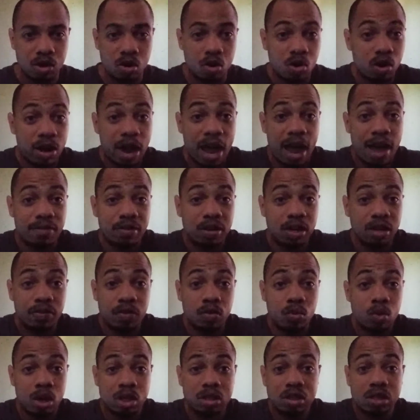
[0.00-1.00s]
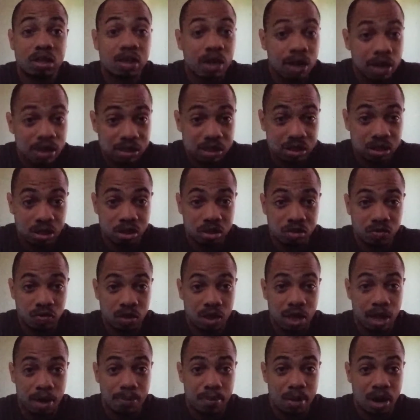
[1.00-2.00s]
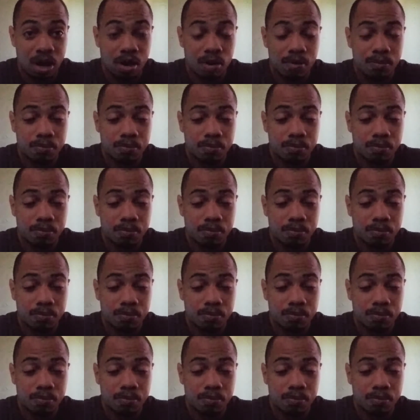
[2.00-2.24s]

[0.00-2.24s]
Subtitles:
or haven't even watched the cutscenes for that matter,